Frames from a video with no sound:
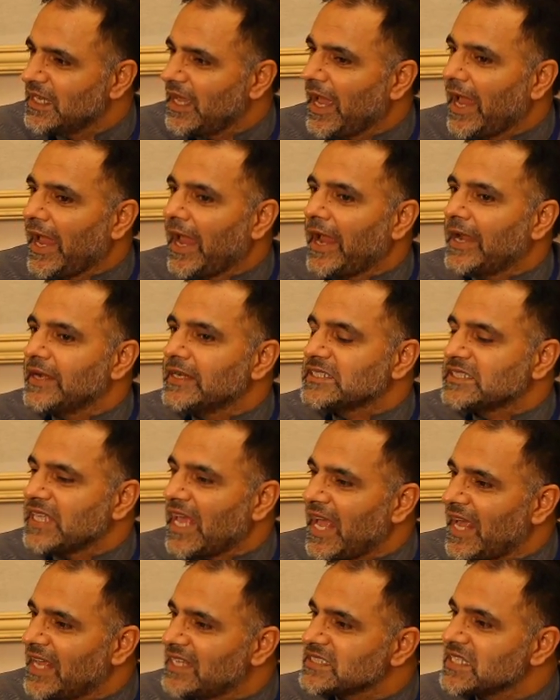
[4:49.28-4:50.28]
and
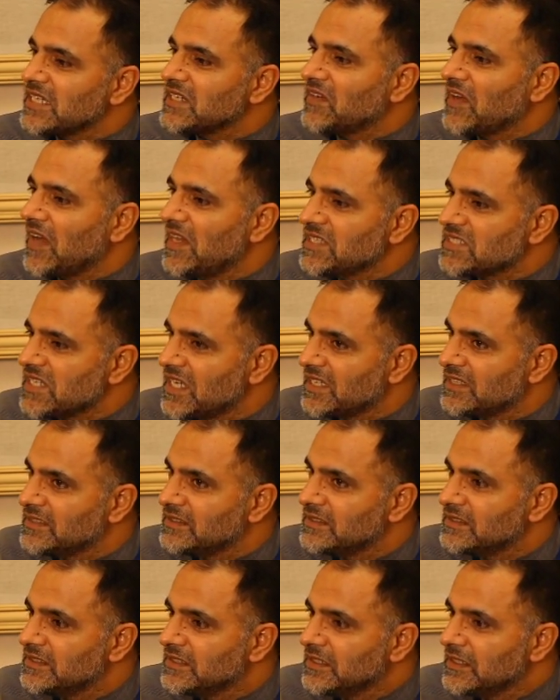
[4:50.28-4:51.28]
science and religion,